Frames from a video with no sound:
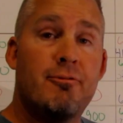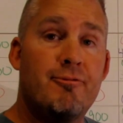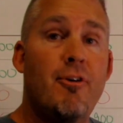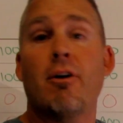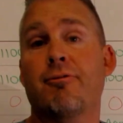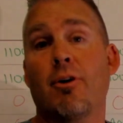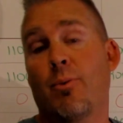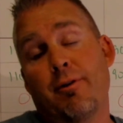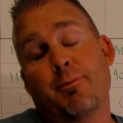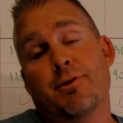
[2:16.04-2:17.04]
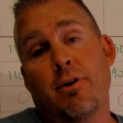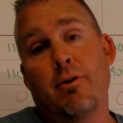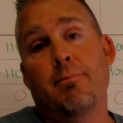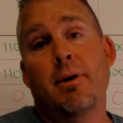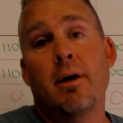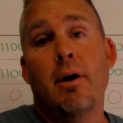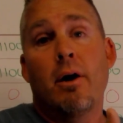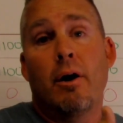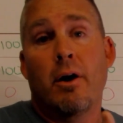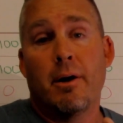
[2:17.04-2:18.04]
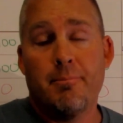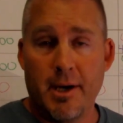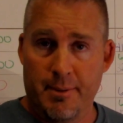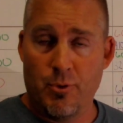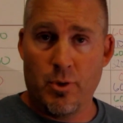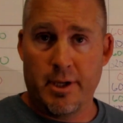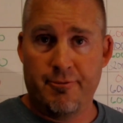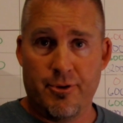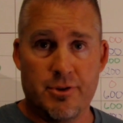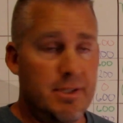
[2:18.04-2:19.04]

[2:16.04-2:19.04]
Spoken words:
far, far away from his home, on Monday morning, first